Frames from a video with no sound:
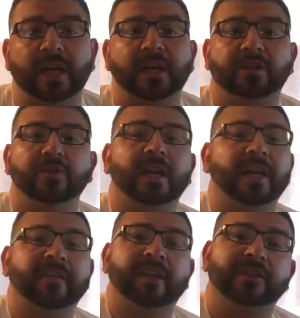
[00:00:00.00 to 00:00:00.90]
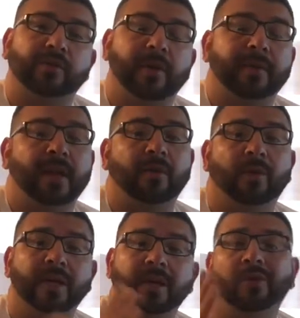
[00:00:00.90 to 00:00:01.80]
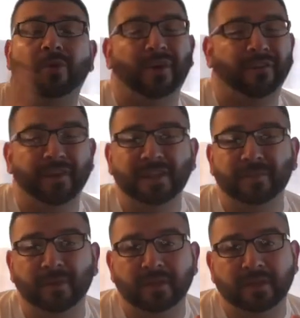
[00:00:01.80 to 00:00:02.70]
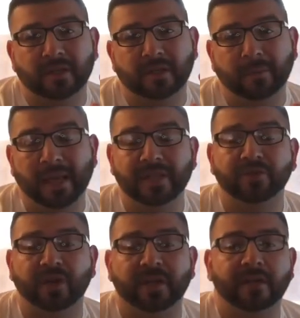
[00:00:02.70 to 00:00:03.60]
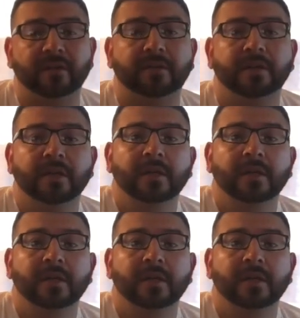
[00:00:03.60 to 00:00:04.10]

I do not have an Instagram account right now or a Facebook page right now.